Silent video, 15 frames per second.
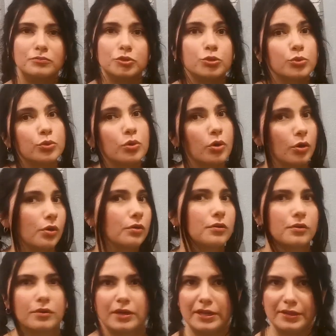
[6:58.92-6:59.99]
true
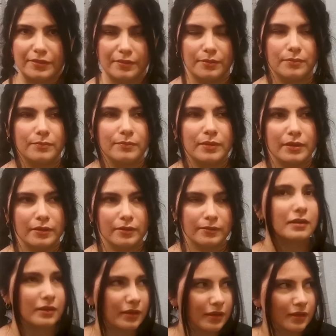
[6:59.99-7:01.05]
horror in them,
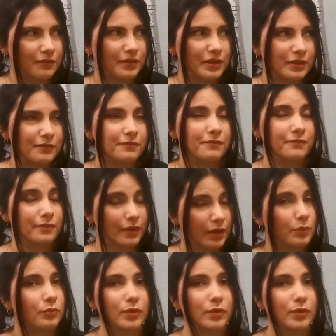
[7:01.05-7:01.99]
even if they